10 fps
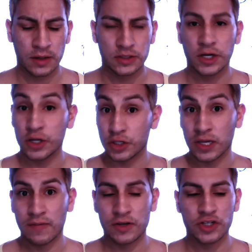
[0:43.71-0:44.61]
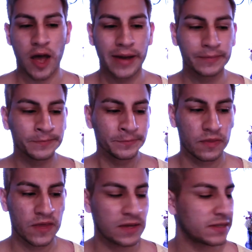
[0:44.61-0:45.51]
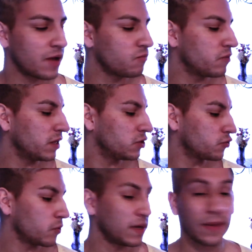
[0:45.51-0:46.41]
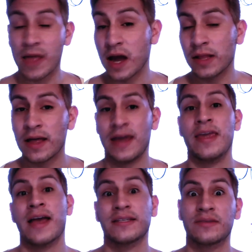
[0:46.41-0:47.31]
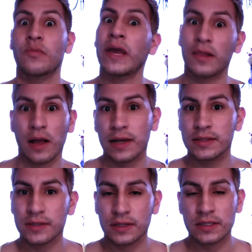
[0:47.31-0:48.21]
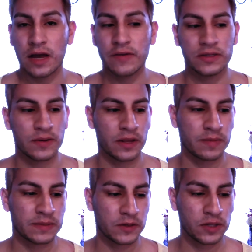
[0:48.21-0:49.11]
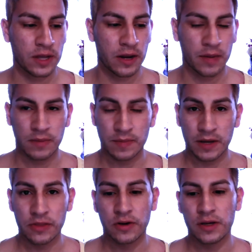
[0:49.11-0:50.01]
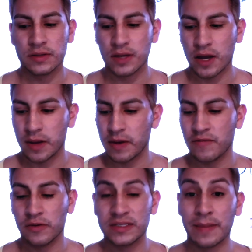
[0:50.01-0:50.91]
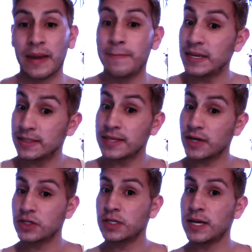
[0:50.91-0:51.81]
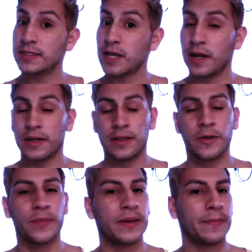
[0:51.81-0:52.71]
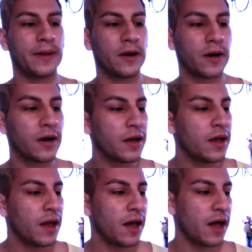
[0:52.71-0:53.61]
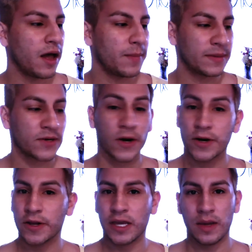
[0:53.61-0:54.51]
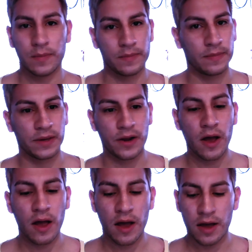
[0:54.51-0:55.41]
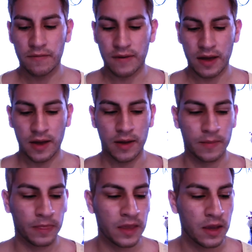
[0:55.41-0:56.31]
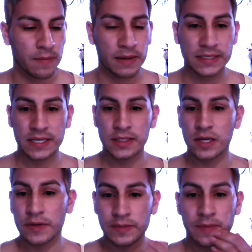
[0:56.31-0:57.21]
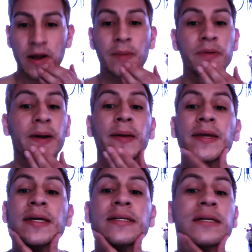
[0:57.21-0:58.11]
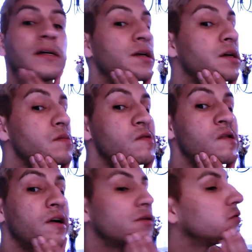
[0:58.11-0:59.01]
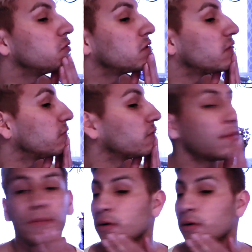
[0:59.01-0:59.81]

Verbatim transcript: to give it a shot. Things that really drew me, I'm not gonna lie, yes, weight loss is obviously one of them, especially now that I'm in my 30s. Um, I've noticed that my midsection has gotten a little bit bigger. Um, it's harder to keep it off. Um, my skin's always been a problem. You probably can't tell right now, but I do suffer from,